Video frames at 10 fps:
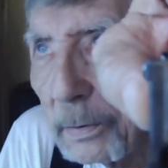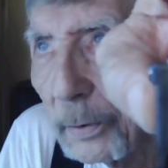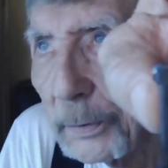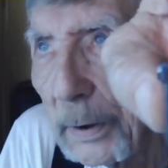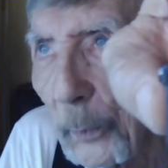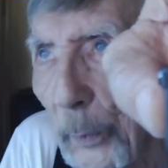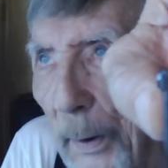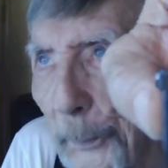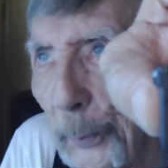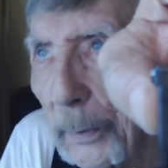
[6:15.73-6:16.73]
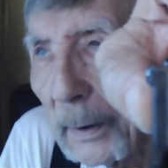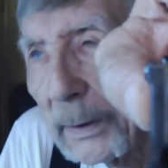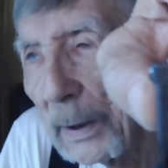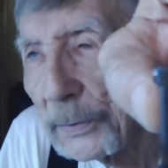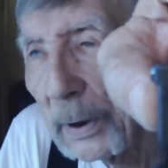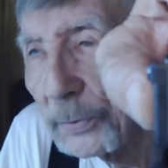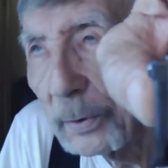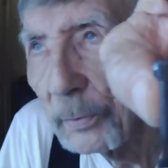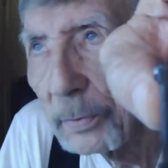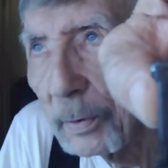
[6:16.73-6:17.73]
Okay, when I can't take
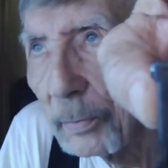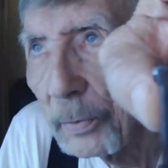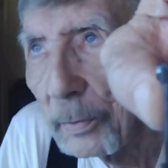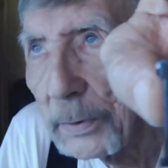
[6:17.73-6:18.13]
the